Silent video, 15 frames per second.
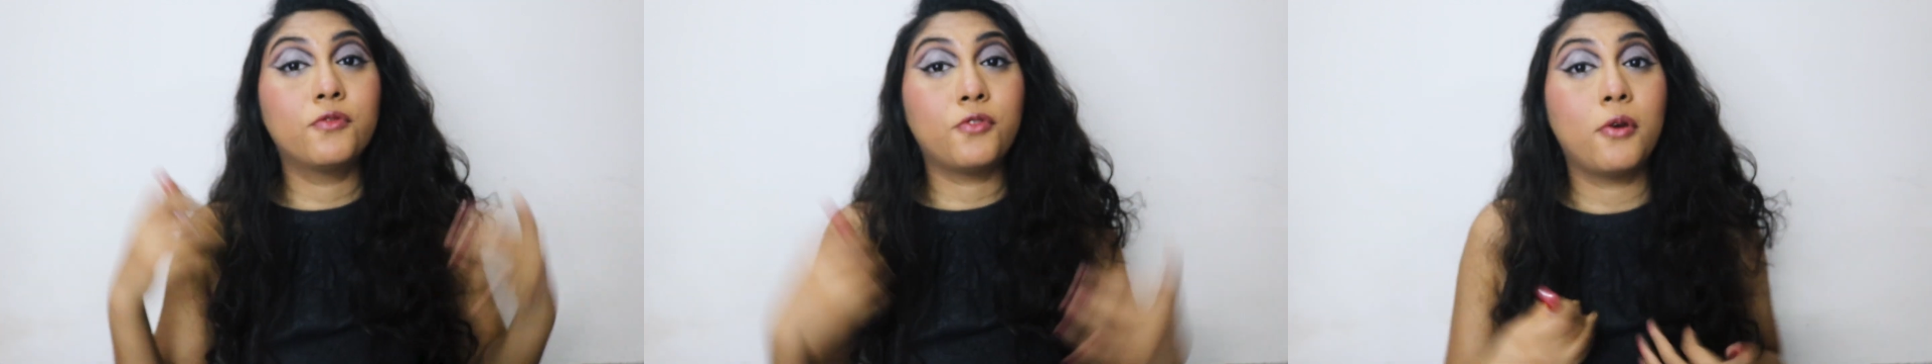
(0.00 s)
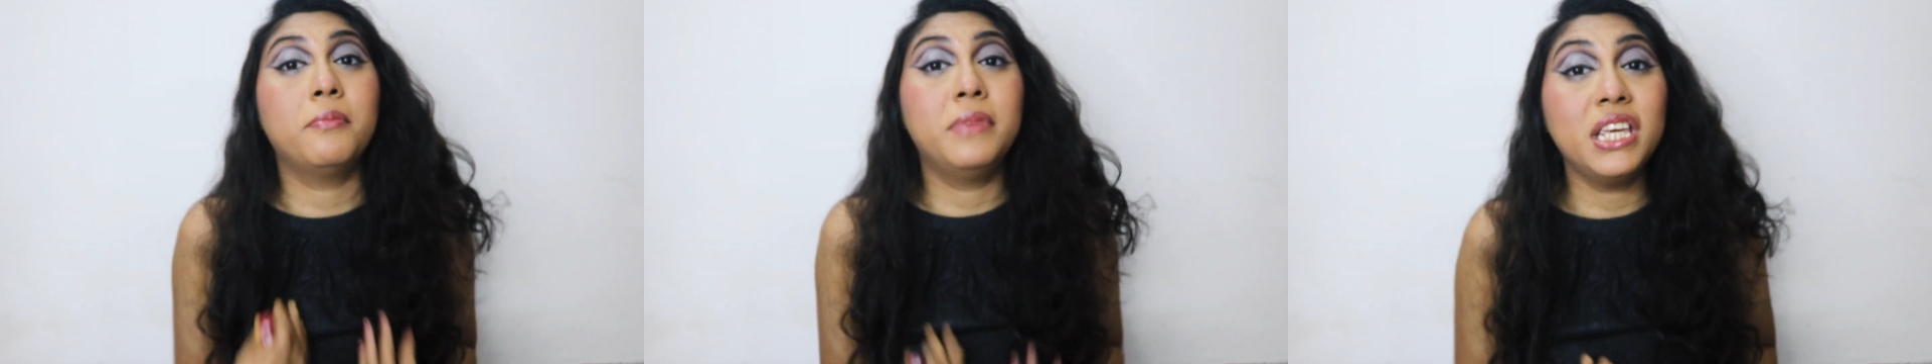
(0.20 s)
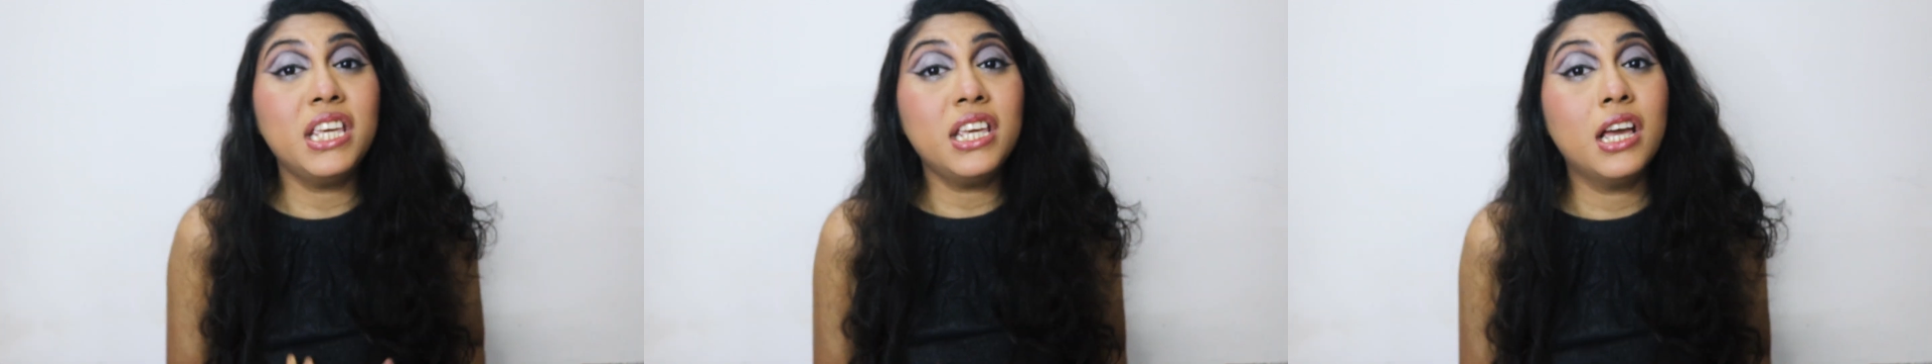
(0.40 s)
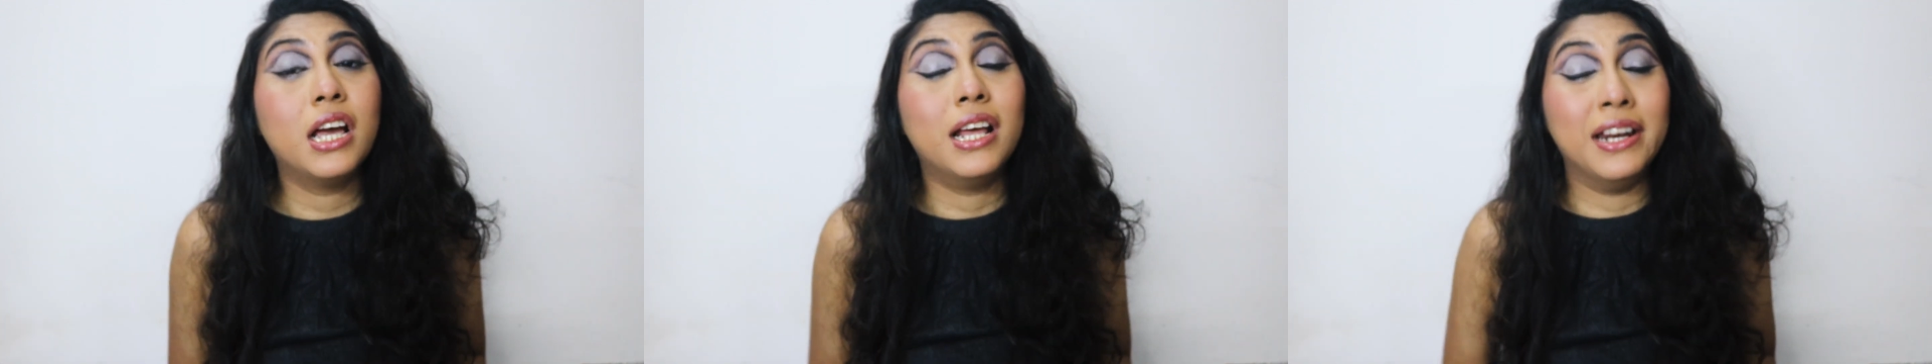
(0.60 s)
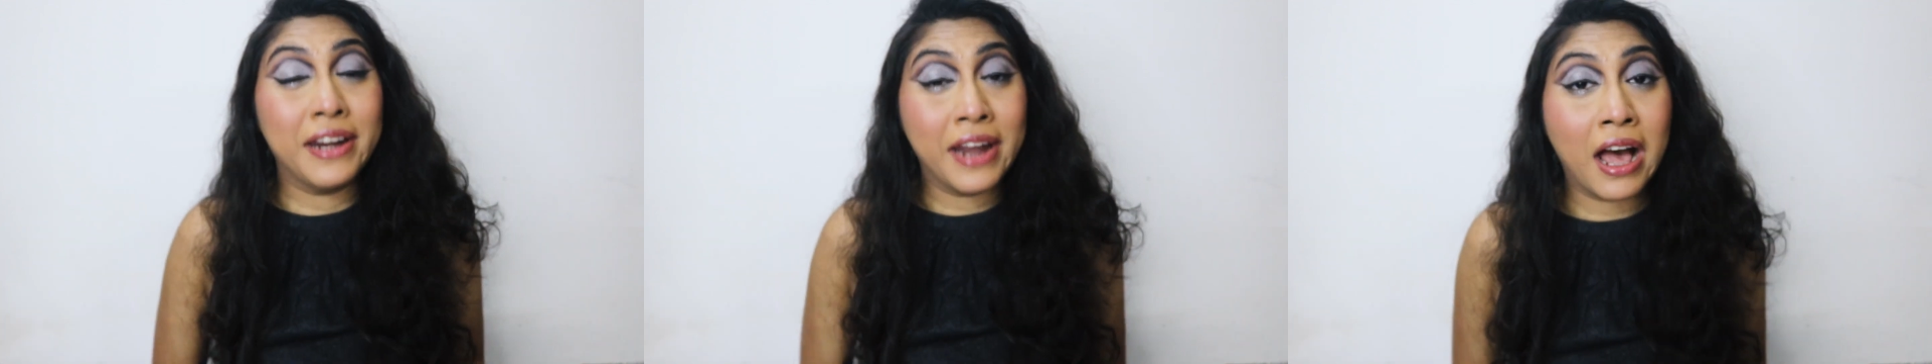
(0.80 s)
for me
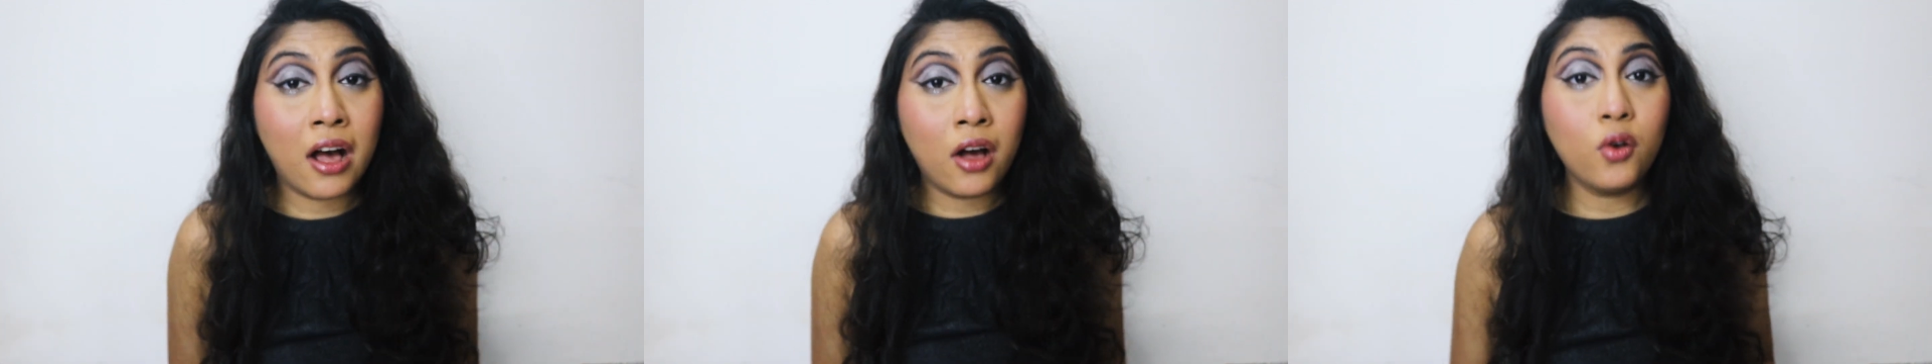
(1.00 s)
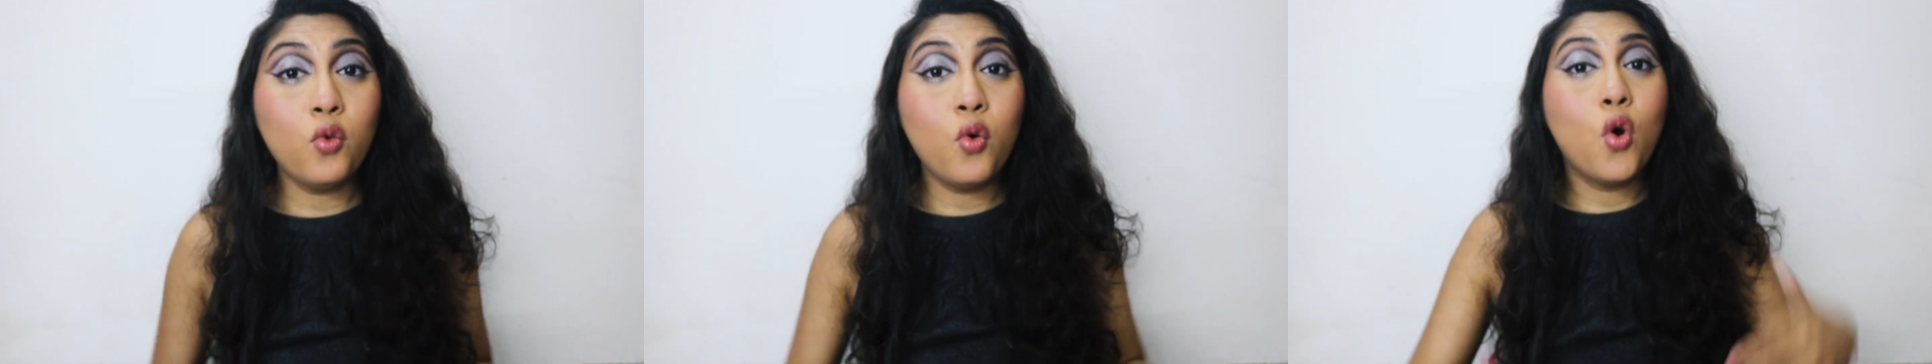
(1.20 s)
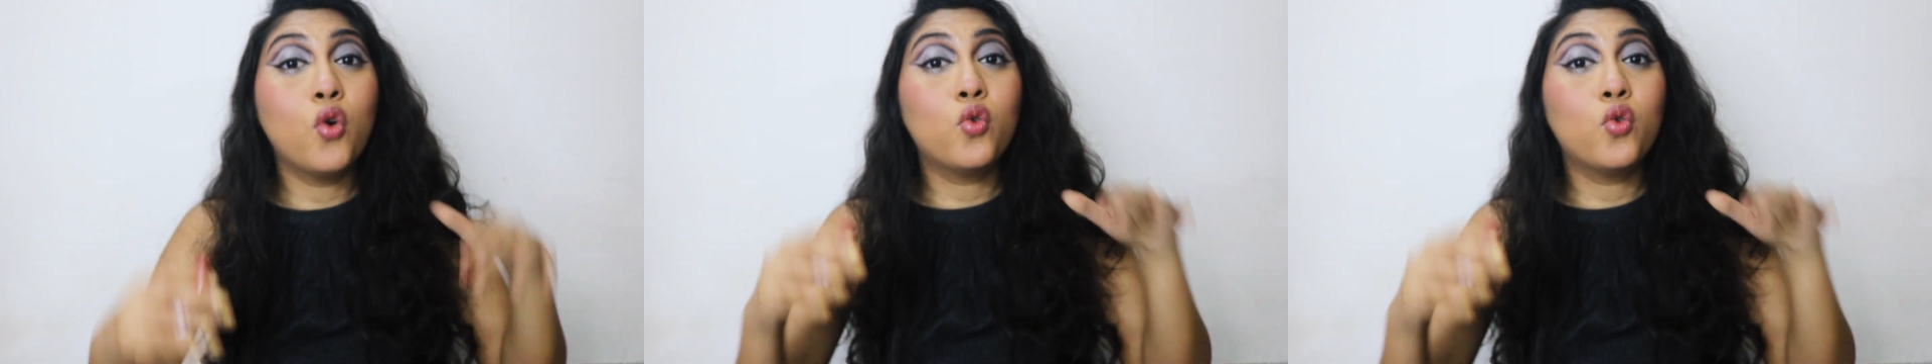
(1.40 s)
now